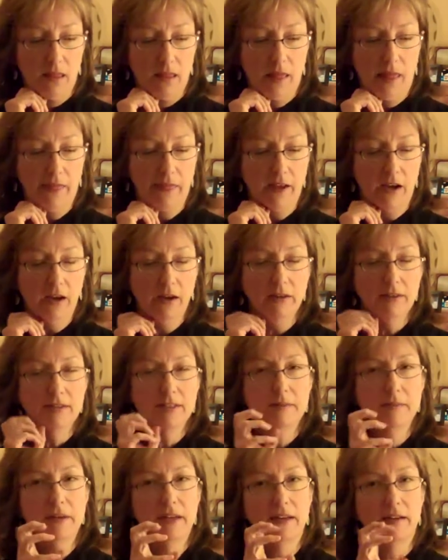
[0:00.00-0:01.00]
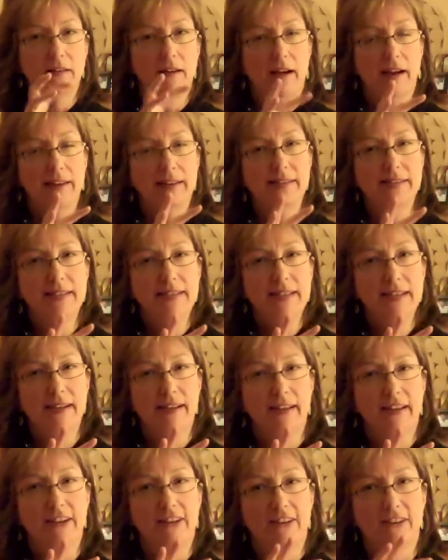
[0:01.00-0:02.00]
the ultimate idea
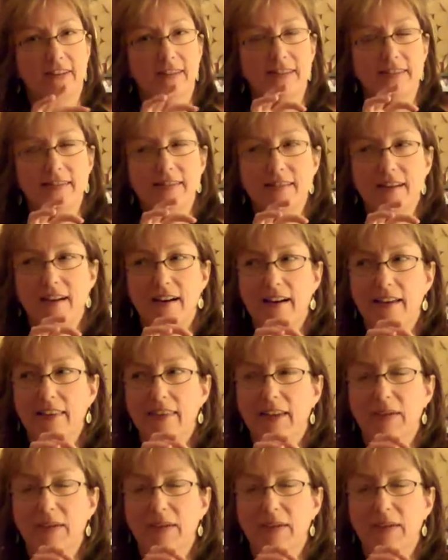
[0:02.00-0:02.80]
here is not